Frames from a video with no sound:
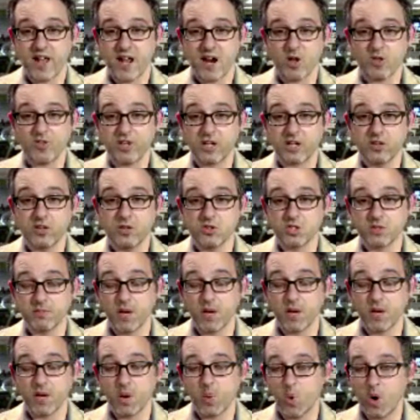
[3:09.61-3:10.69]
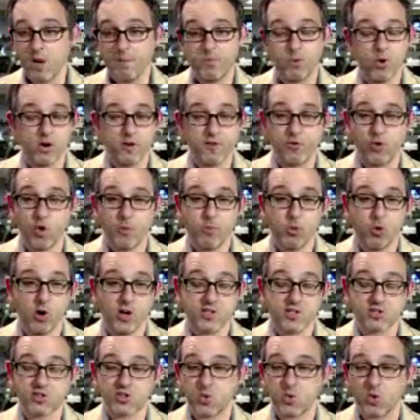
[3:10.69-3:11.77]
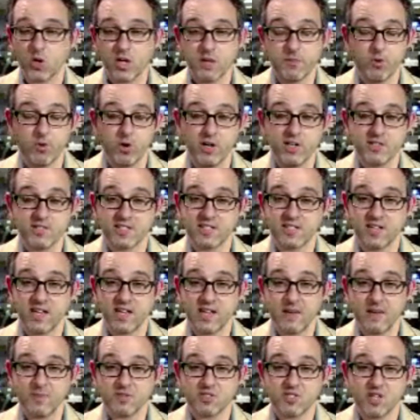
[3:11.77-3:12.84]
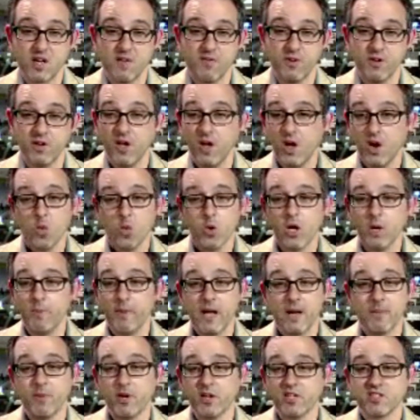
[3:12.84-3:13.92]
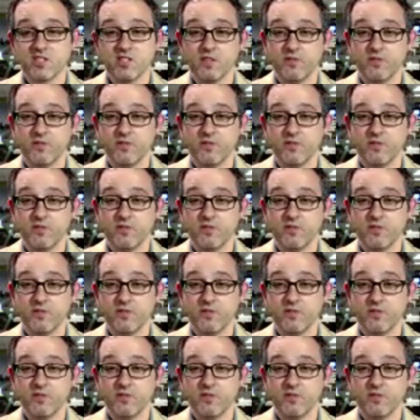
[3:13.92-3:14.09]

I don't think losing by one point, four points, or 20 points in Game Seven would have made much